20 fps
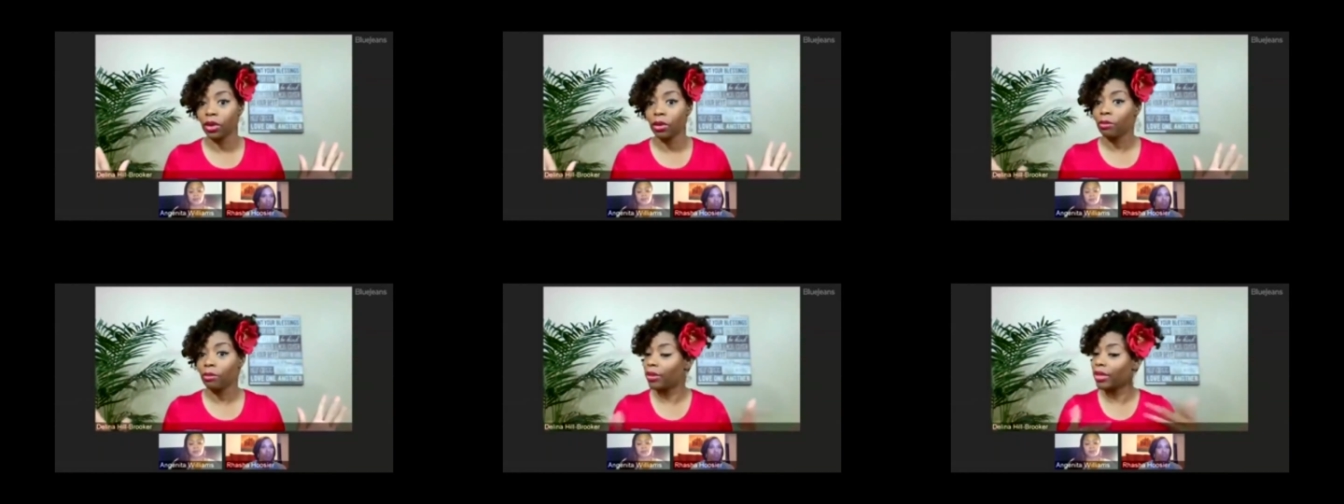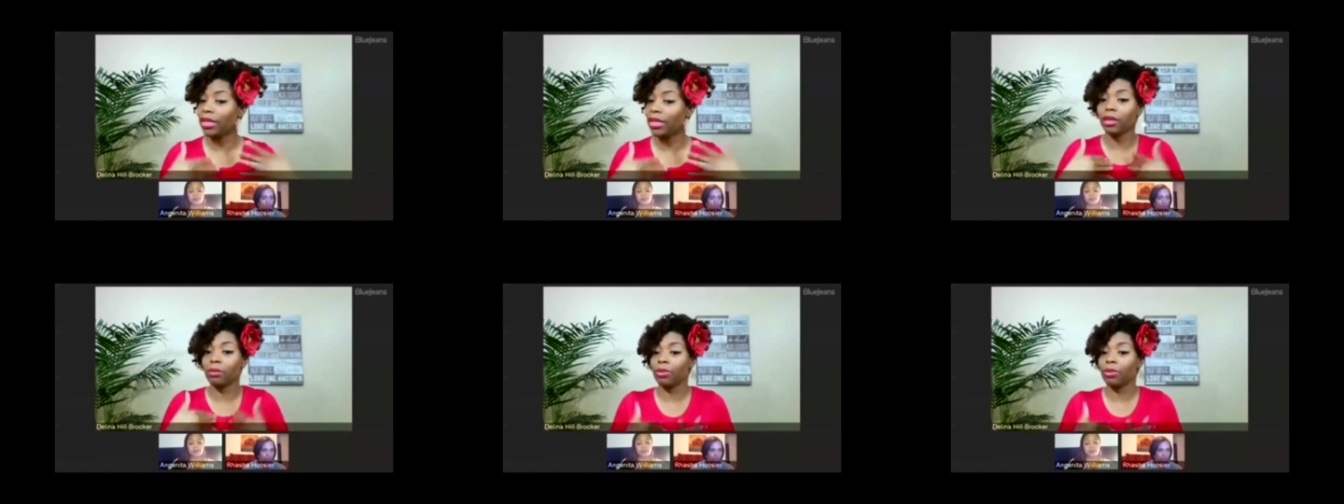But he
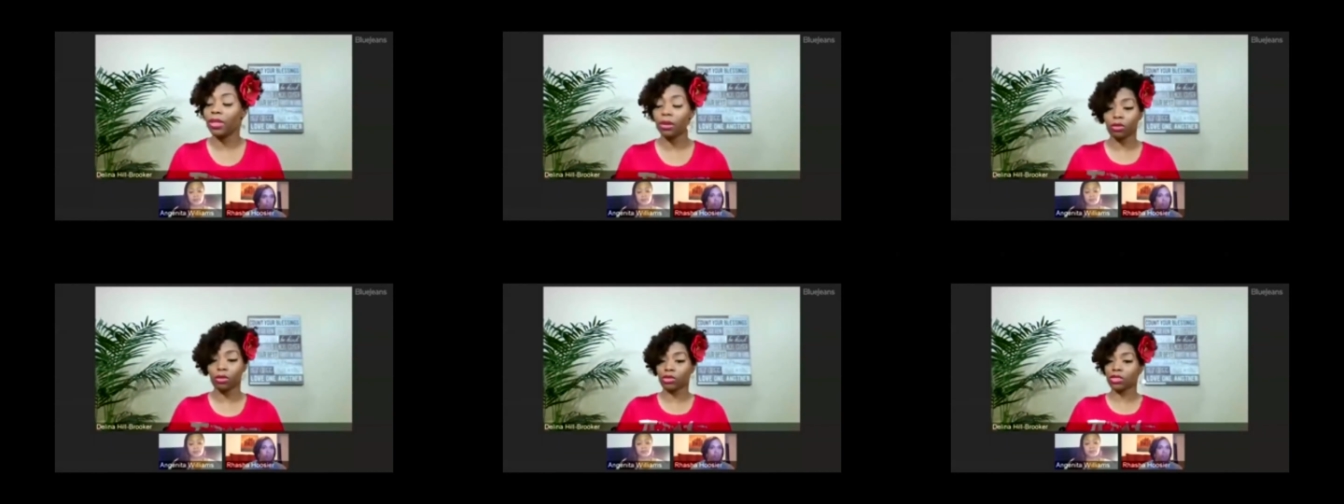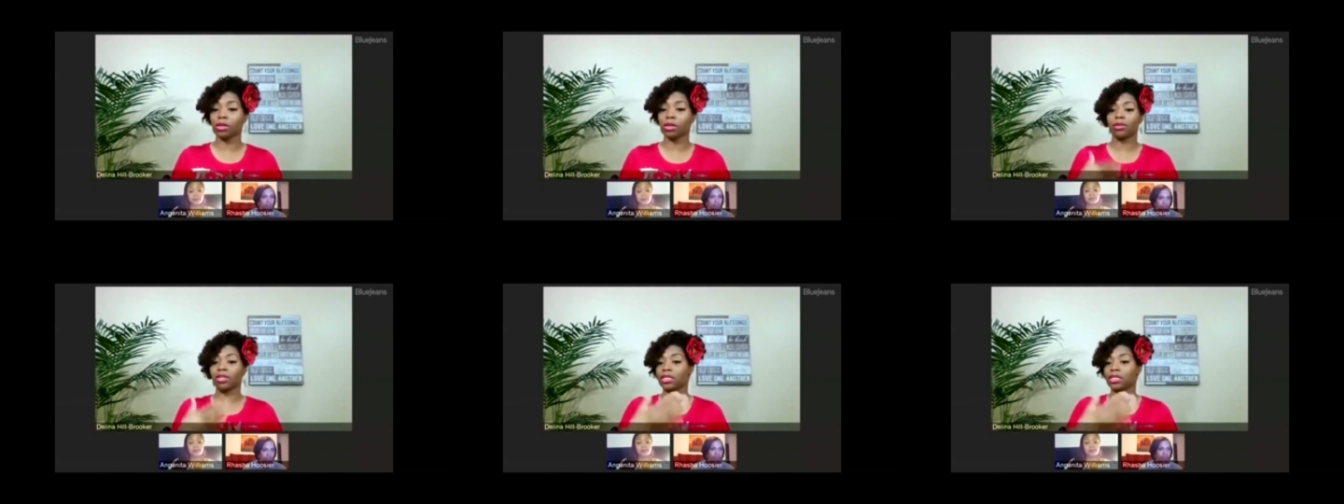didn't put some
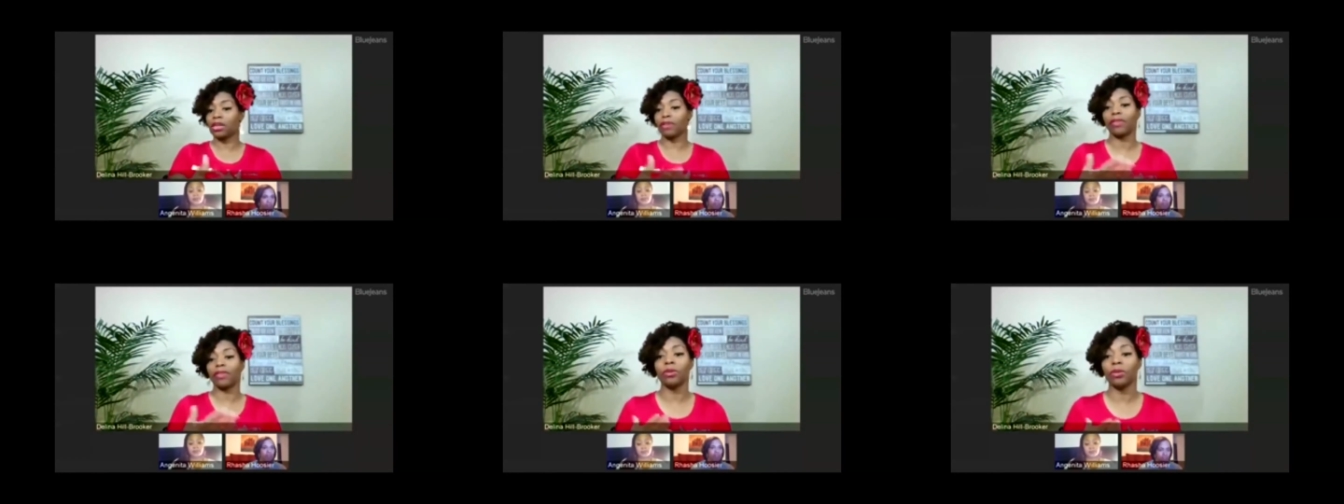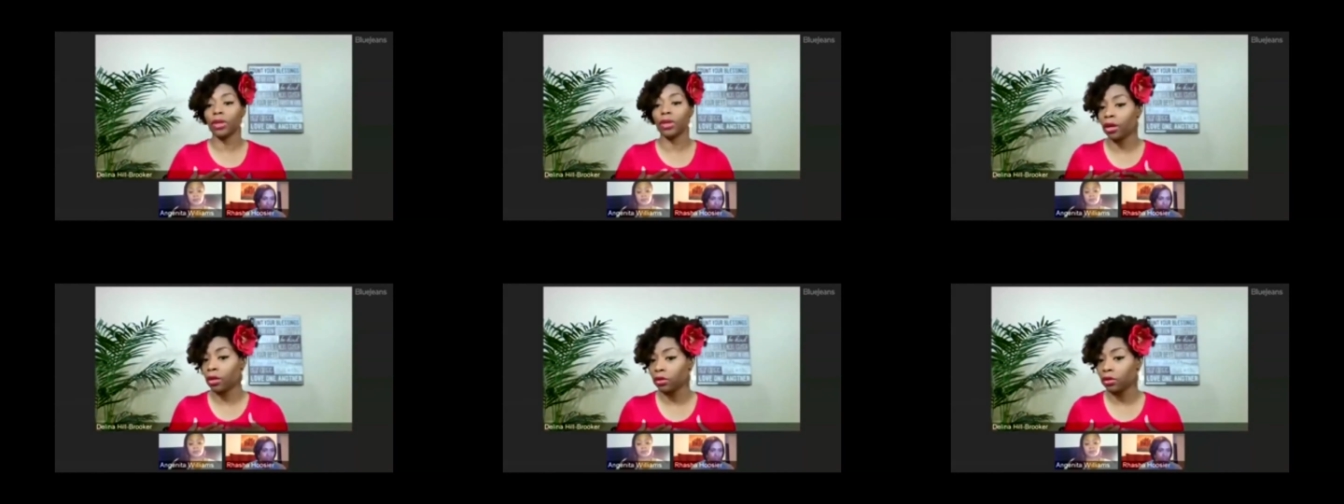of the stuff he went
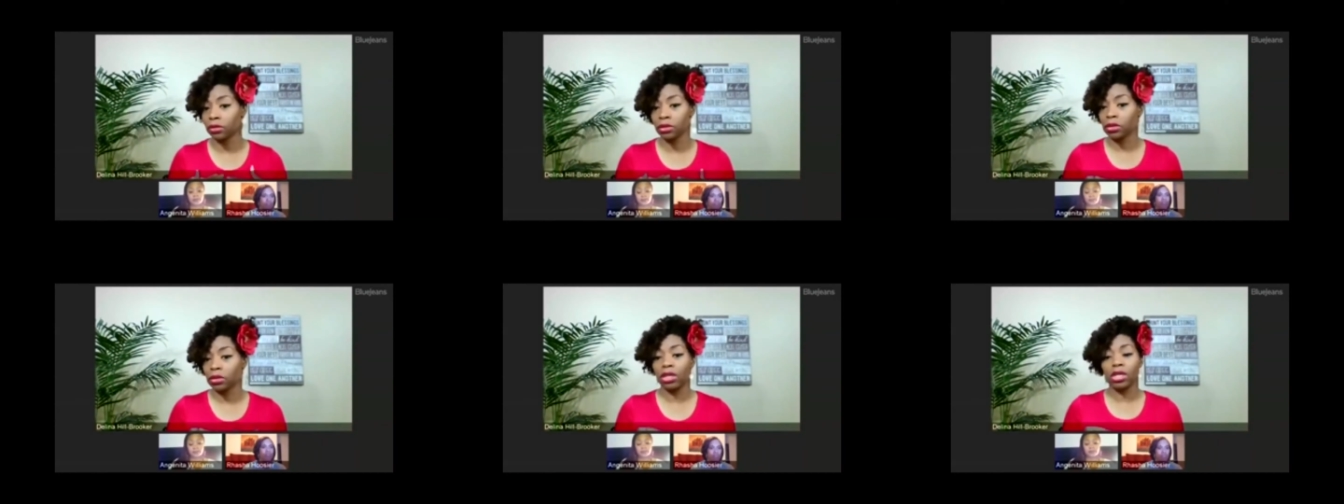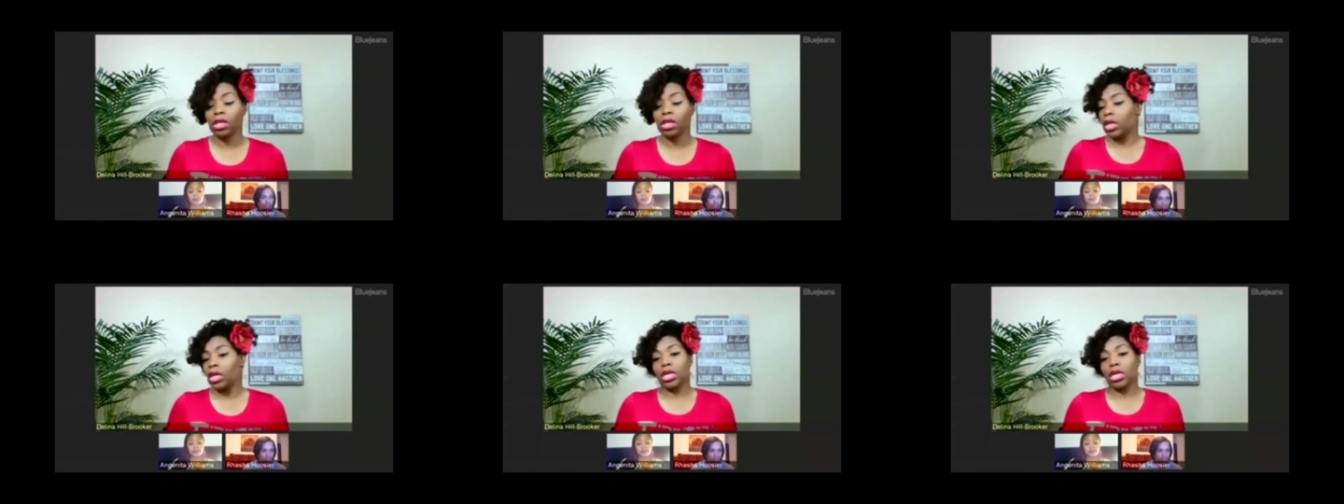on.
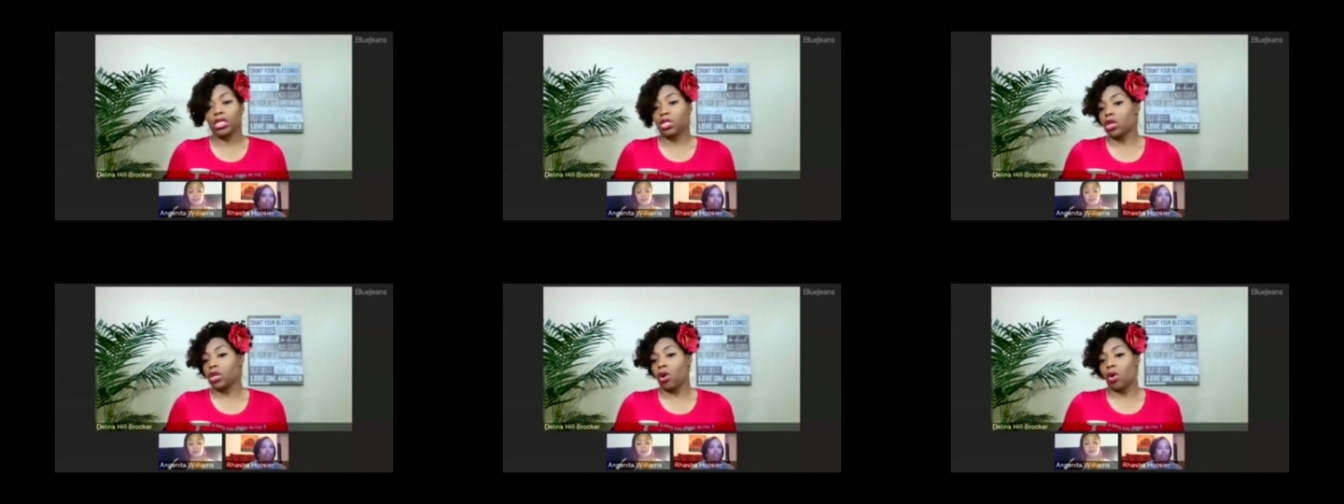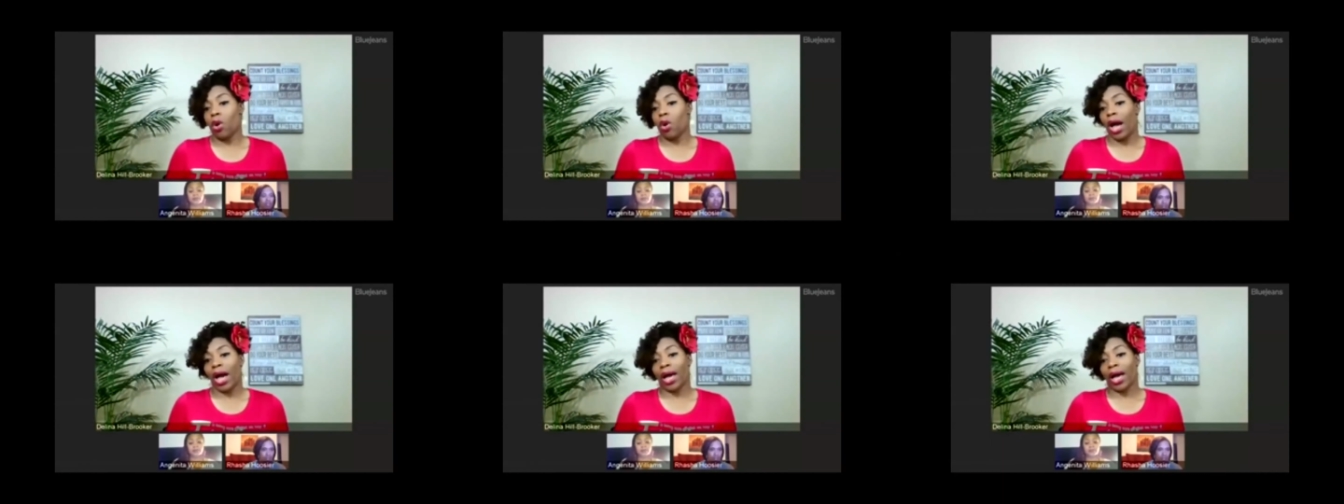So
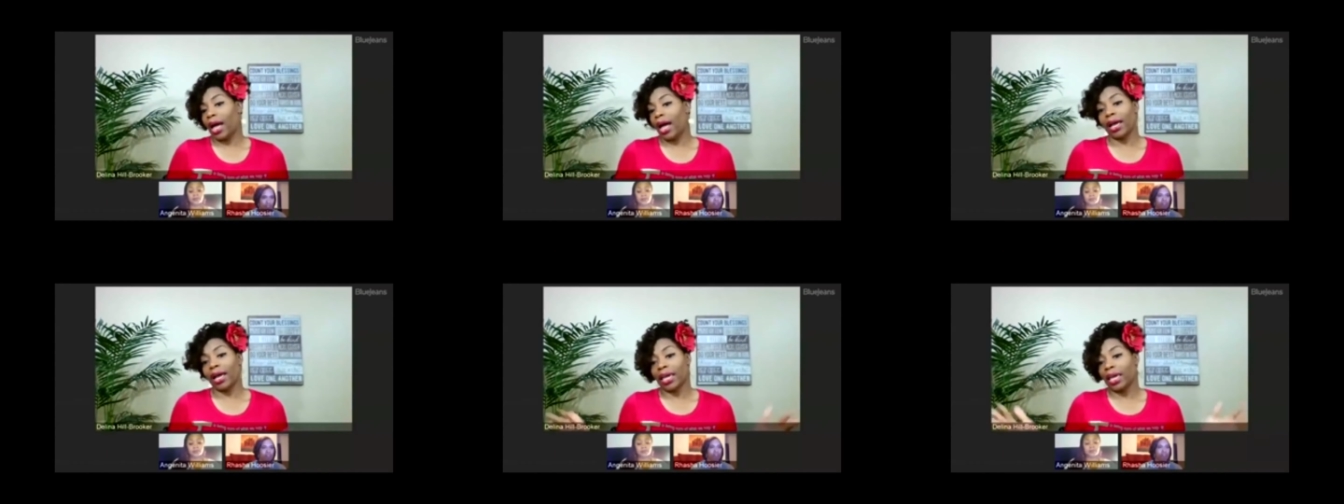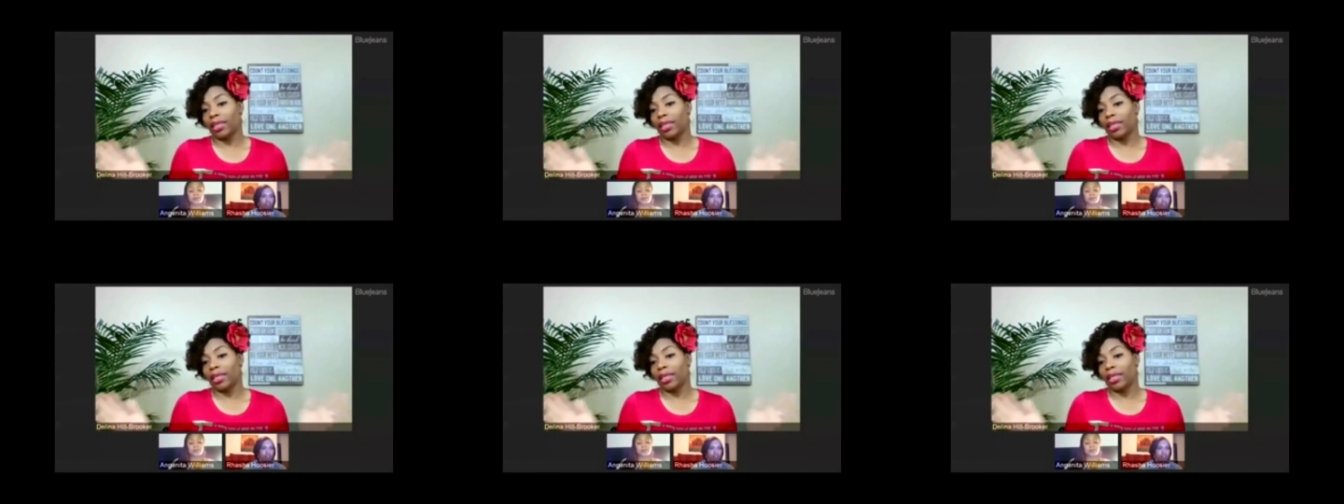I can't.